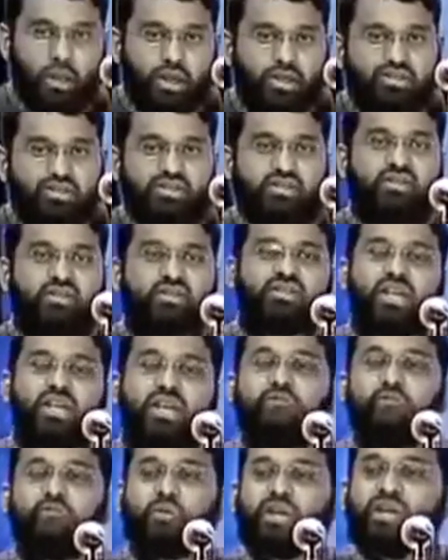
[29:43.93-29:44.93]
is to
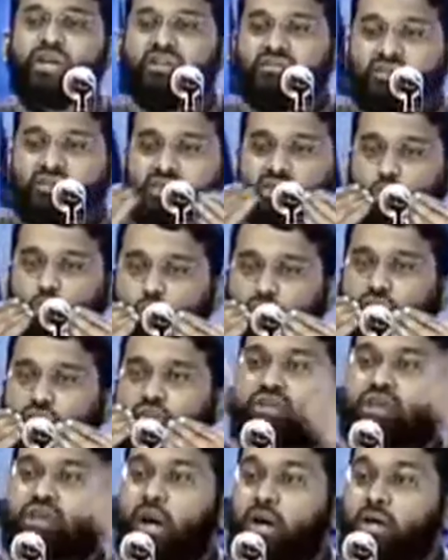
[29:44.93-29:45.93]
seek forgiveness with
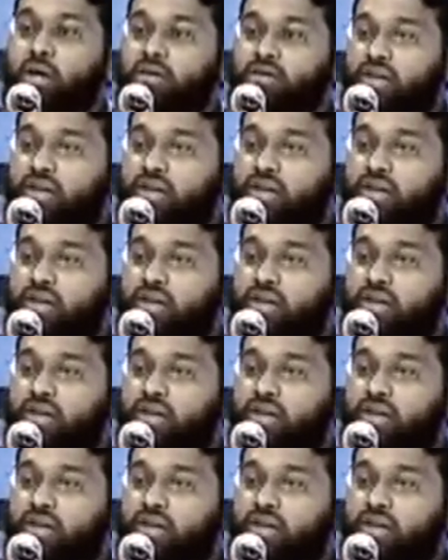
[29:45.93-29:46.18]
our tongues